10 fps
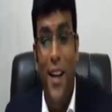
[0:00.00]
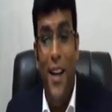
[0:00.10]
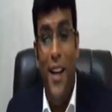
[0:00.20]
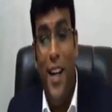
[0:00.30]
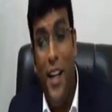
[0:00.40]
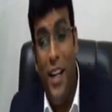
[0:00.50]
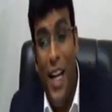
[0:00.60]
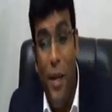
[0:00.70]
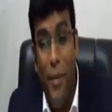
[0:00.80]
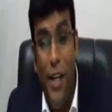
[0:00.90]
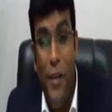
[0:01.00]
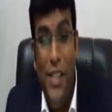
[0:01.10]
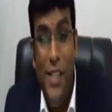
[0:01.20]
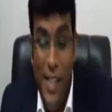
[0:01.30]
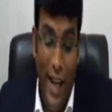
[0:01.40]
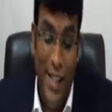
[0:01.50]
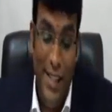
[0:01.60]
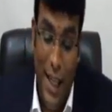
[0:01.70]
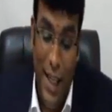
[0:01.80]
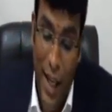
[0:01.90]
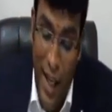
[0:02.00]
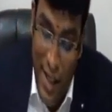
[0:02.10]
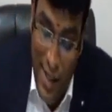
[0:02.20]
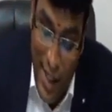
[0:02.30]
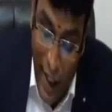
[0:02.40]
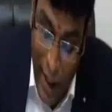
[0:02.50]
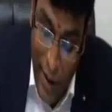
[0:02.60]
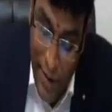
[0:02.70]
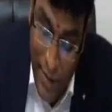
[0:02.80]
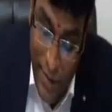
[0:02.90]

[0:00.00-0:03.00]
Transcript: Getting clarity, my dear friends? Exactly. Second,